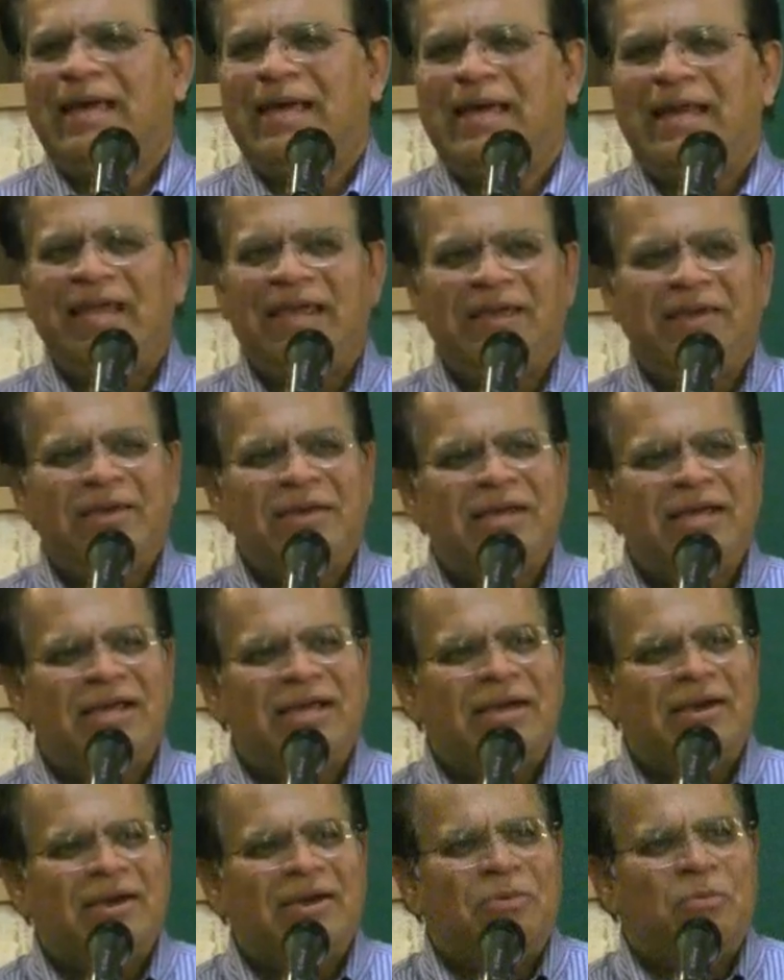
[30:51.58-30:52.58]
And He
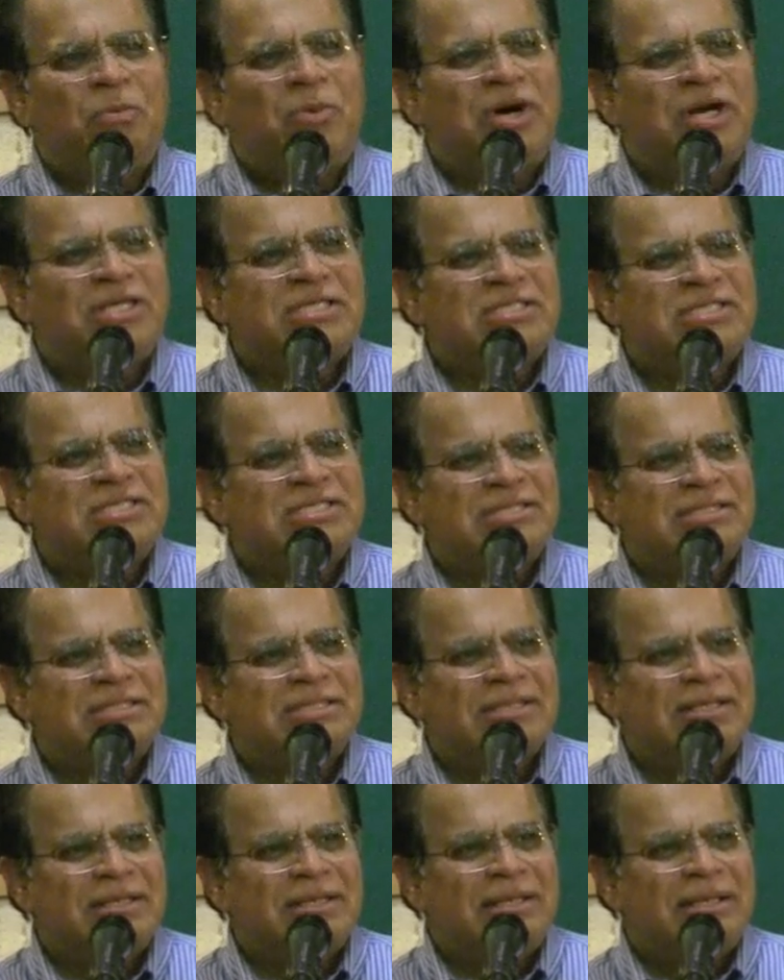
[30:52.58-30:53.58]

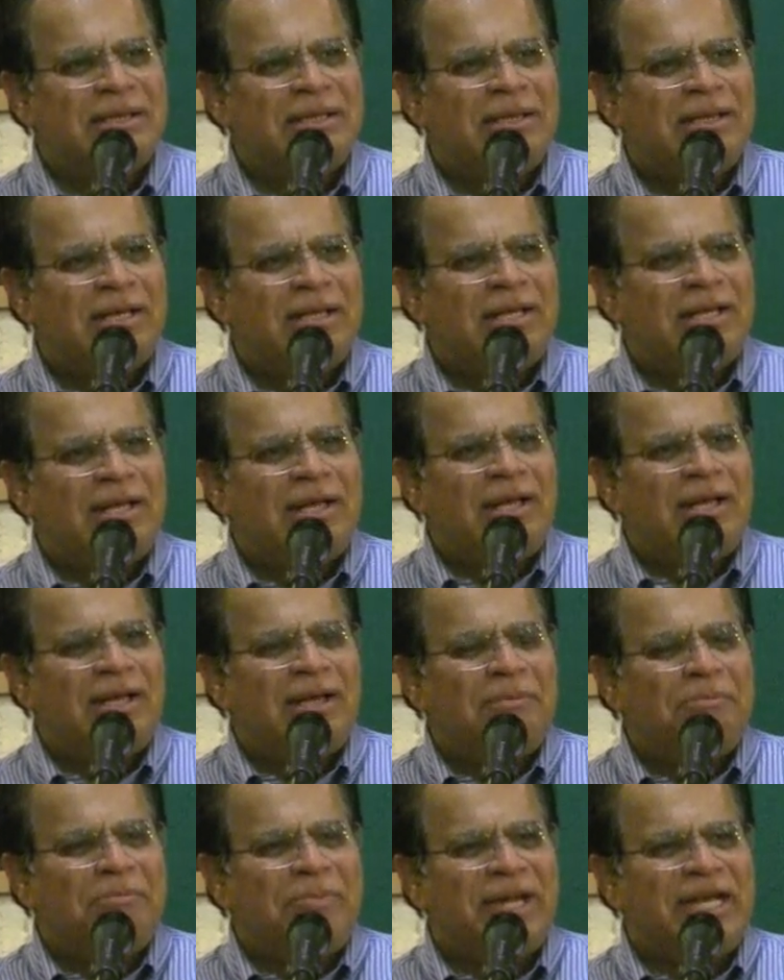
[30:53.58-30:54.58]
works
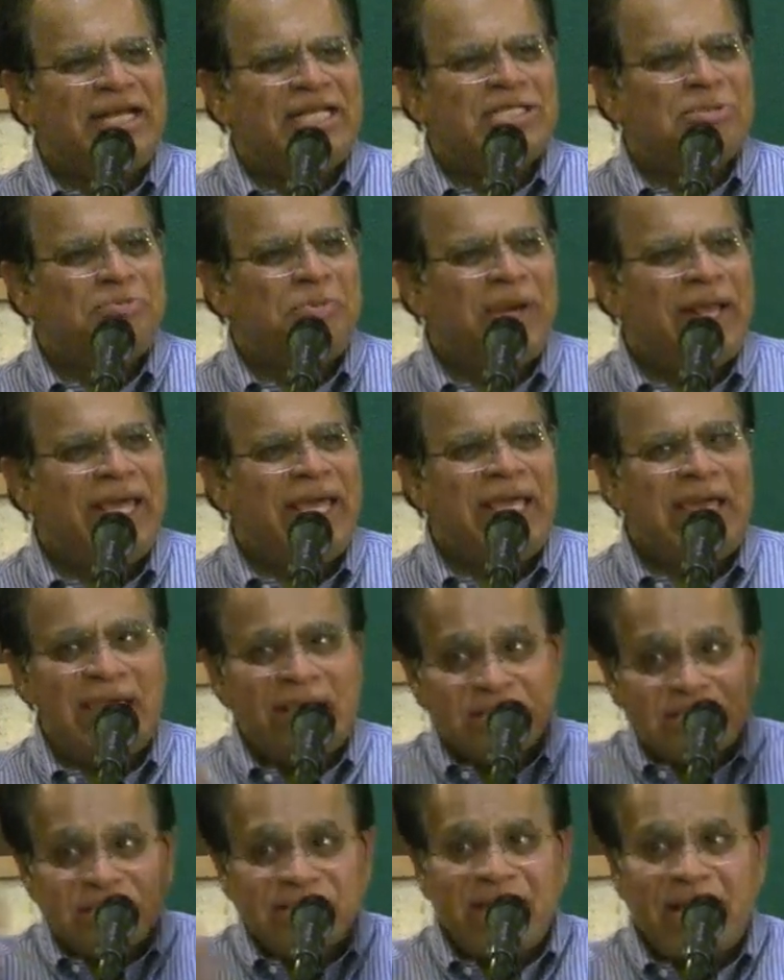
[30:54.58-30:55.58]
by displaying
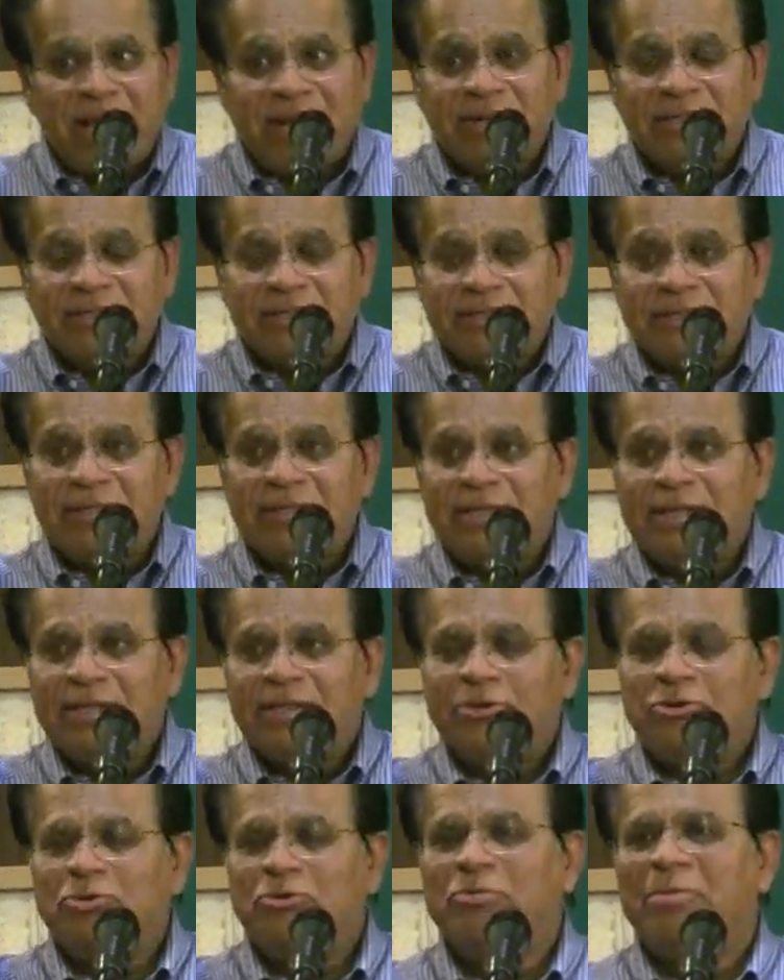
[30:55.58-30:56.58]
His character
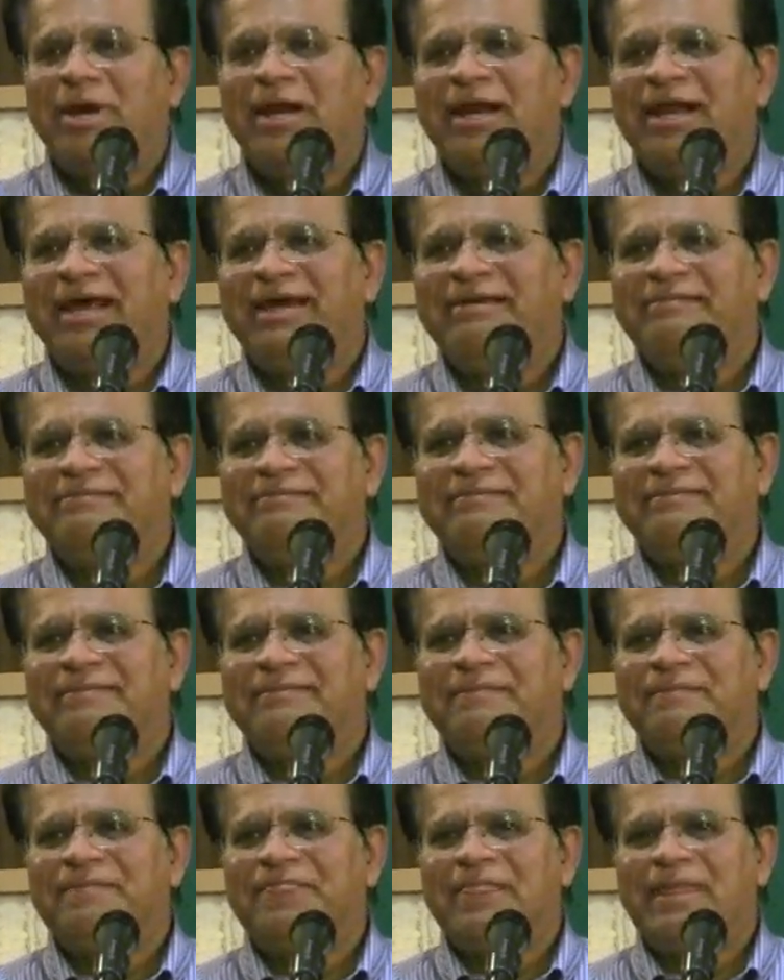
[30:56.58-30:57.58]
through my life.
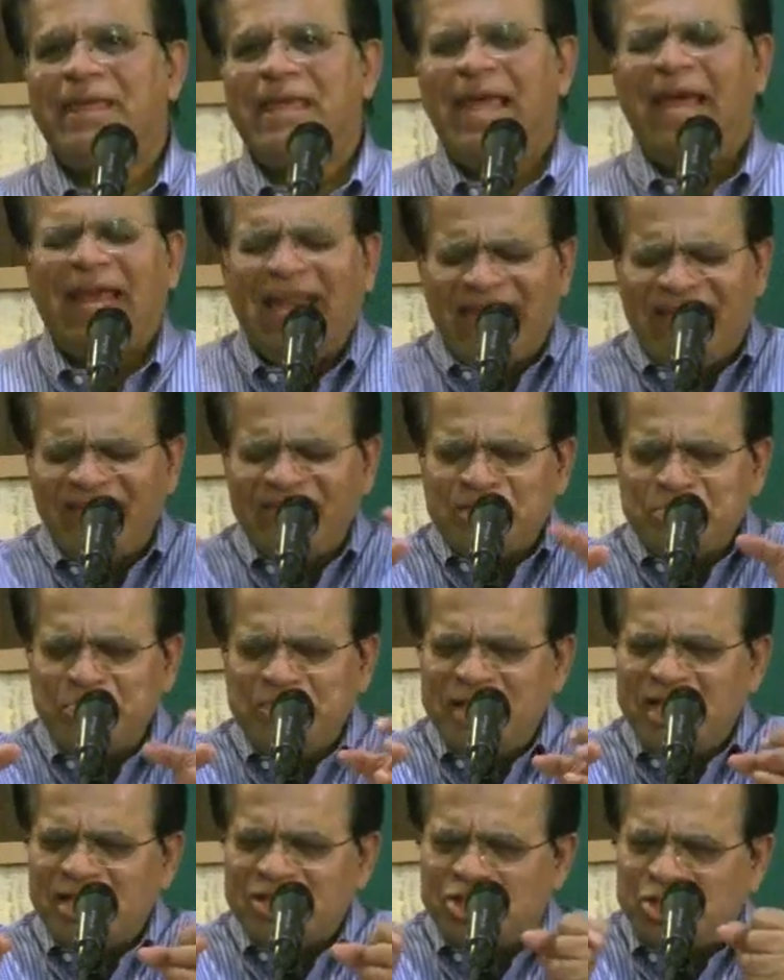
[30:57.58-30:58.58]
And He gives
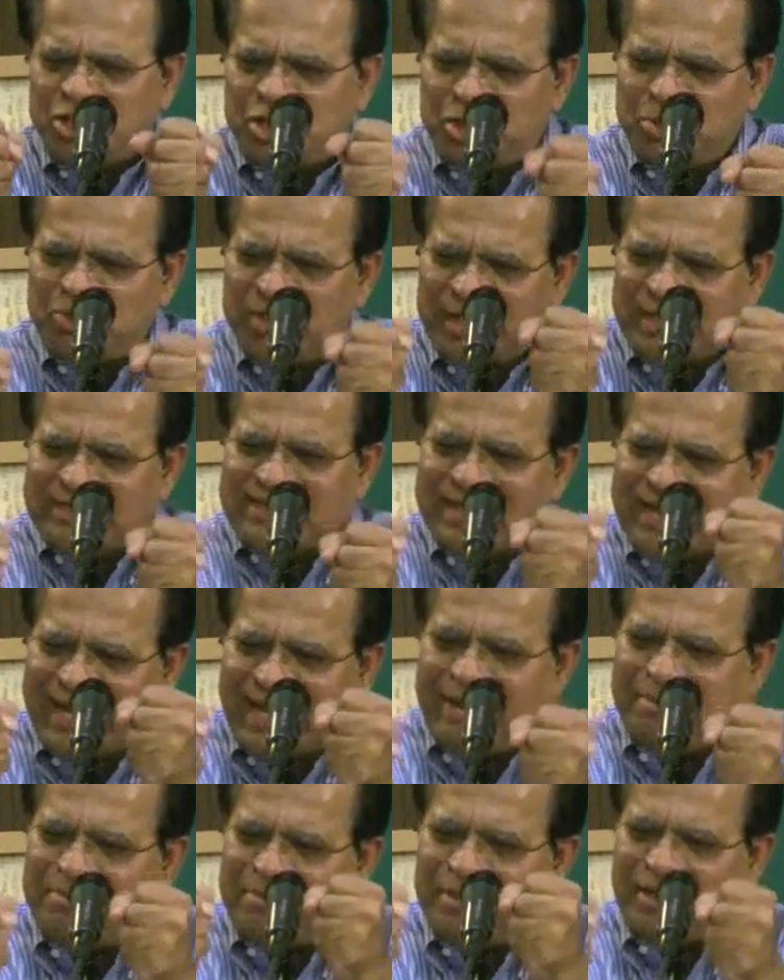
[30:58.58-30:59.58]
me the assurance that
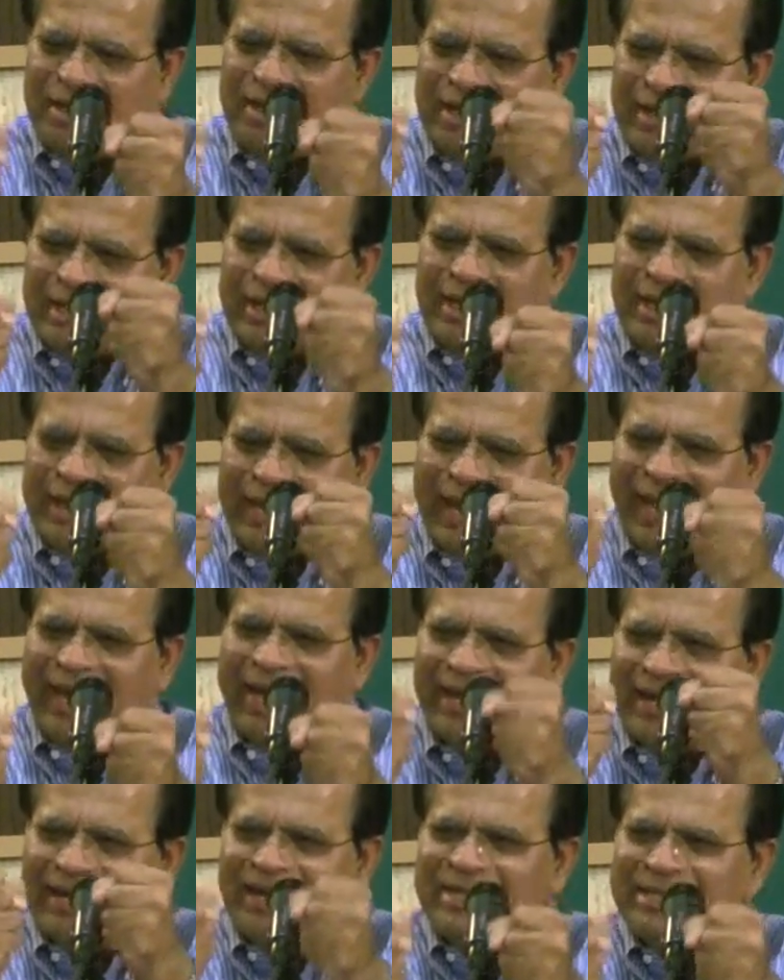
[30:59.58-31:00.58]
I'm
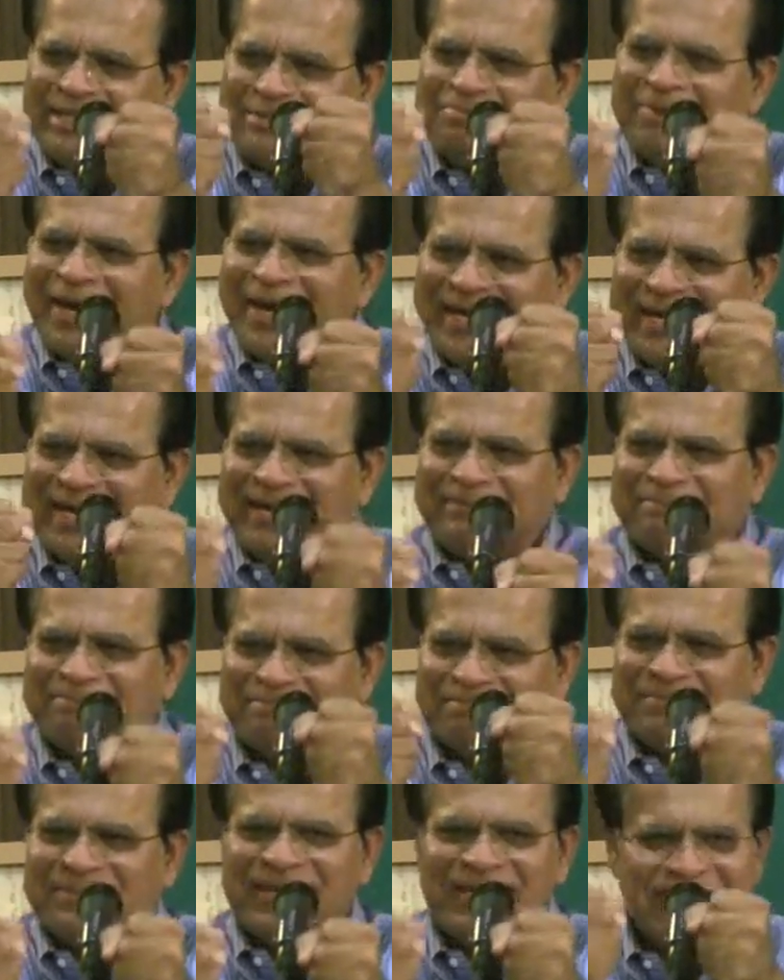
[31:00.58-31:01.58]
held by
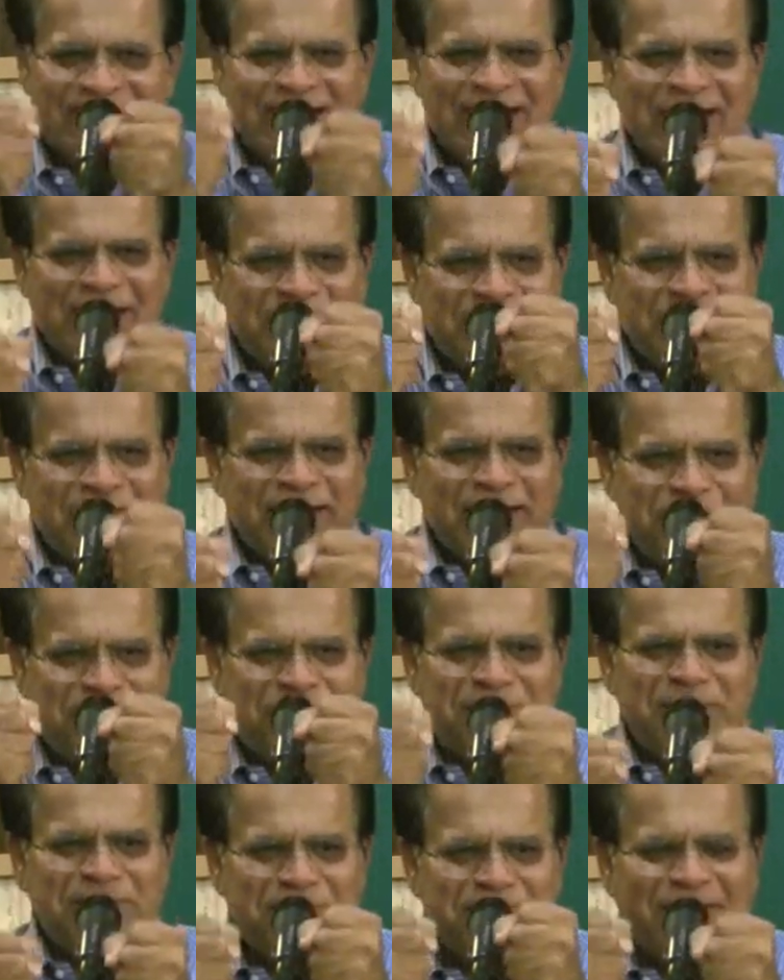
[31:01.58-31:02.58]
Him,
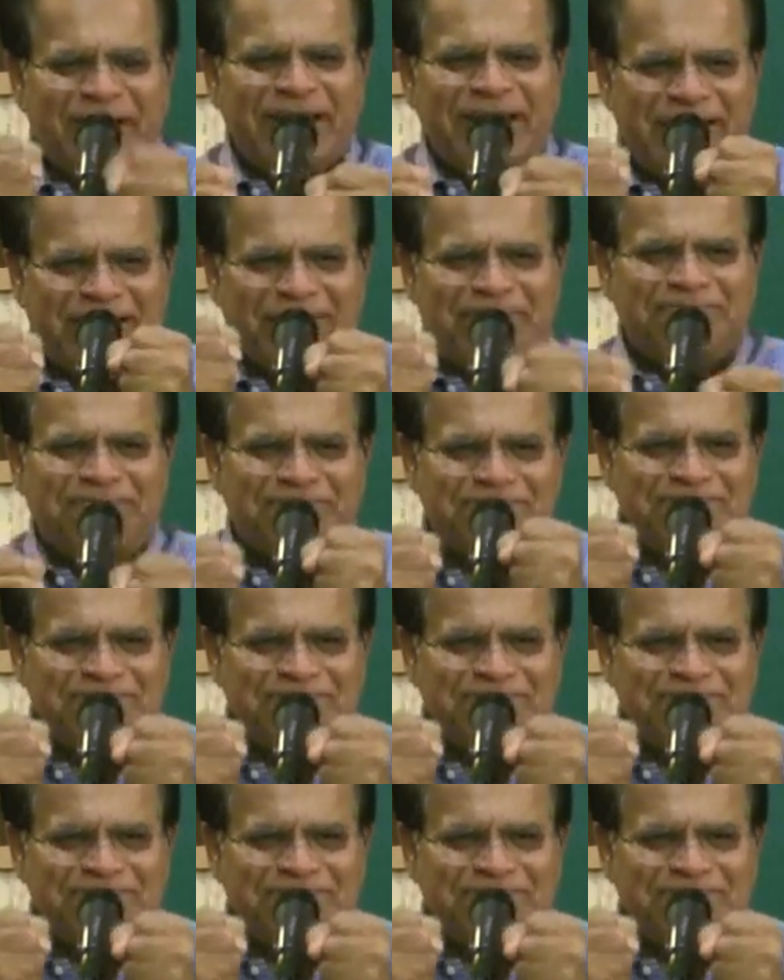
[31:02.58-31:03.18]
gripped by Him.